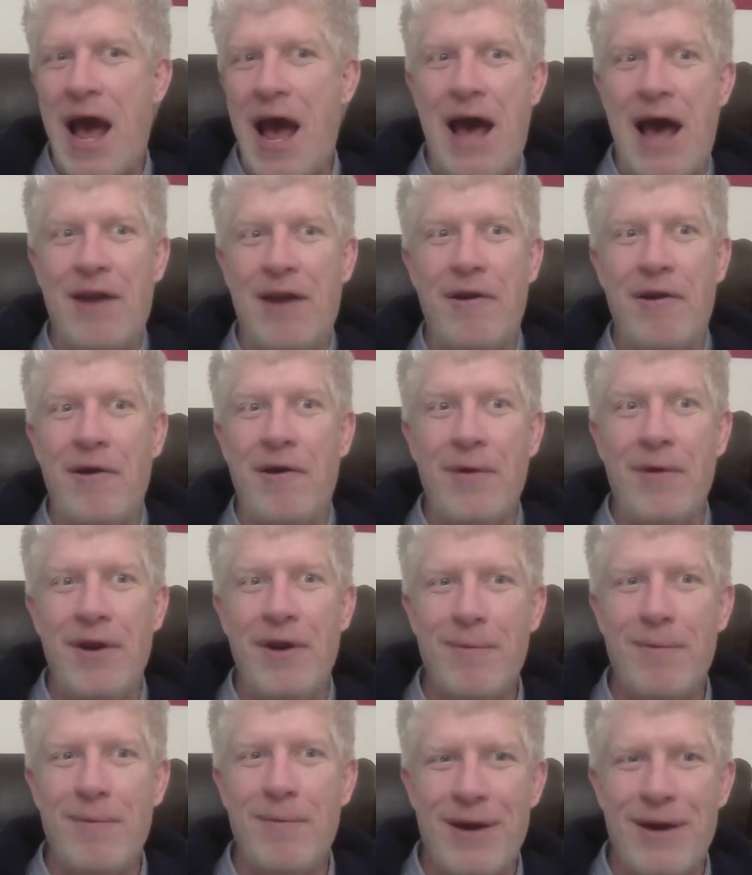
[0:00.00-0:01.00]
I don't know what
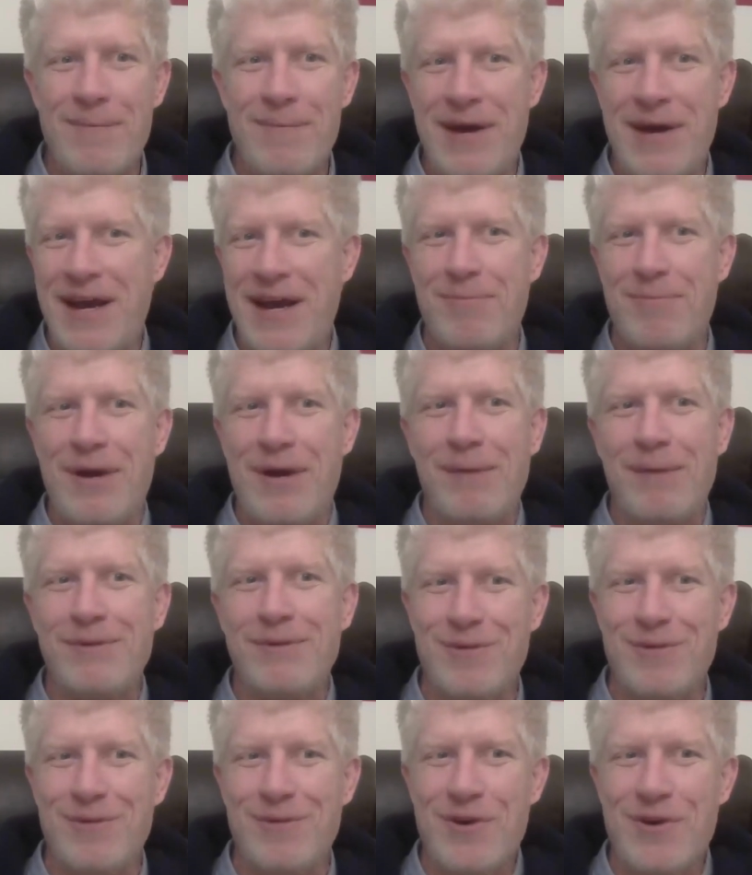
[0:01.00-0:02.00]
number I'm at. I'm probably
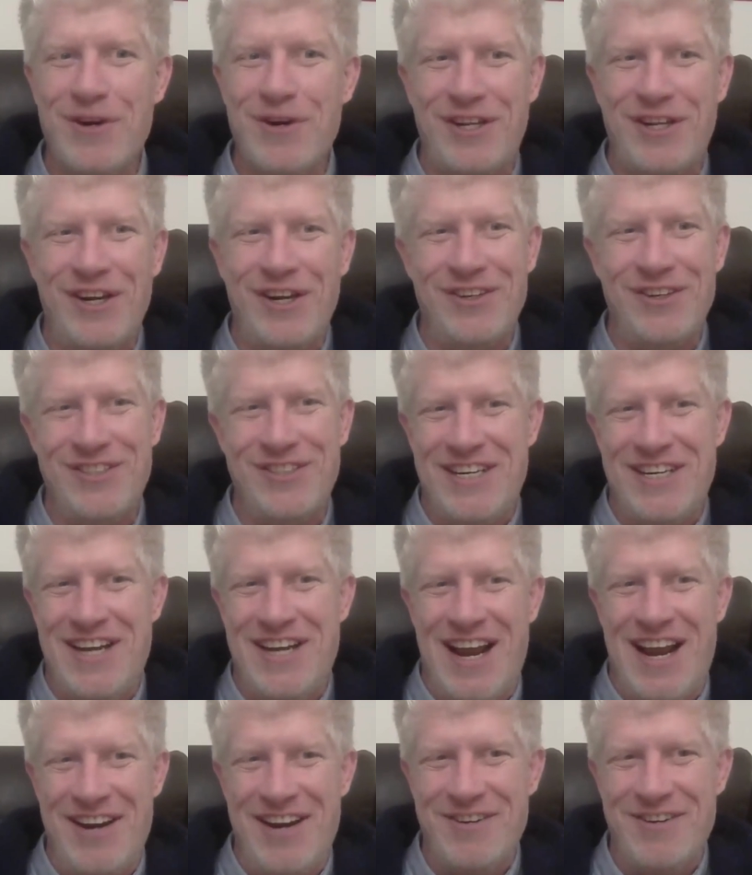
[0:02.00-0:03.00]
somewhere close to
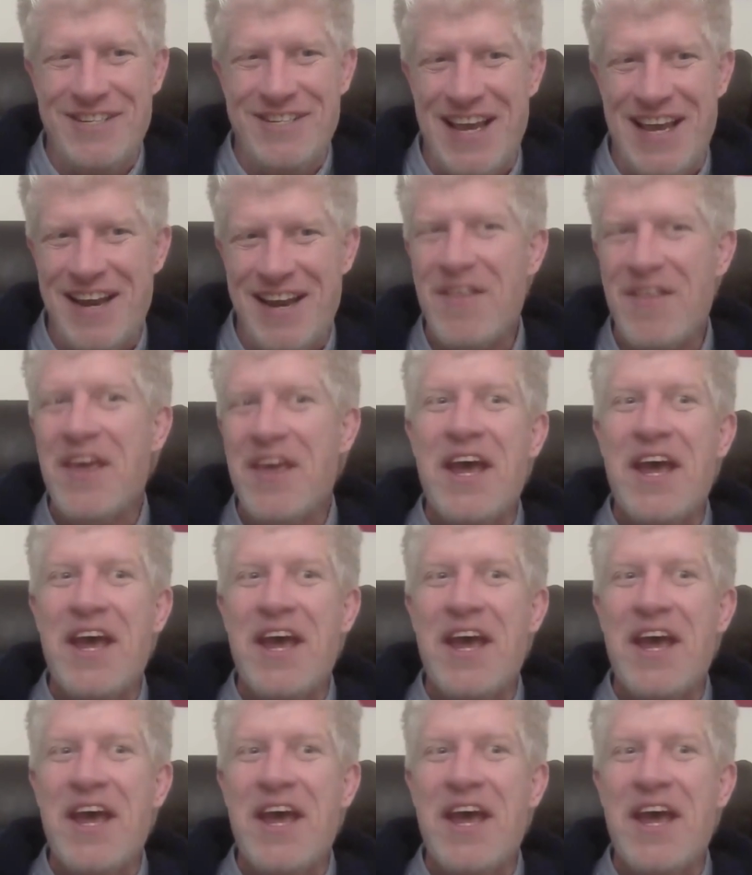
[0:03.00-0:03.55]
9 or 10.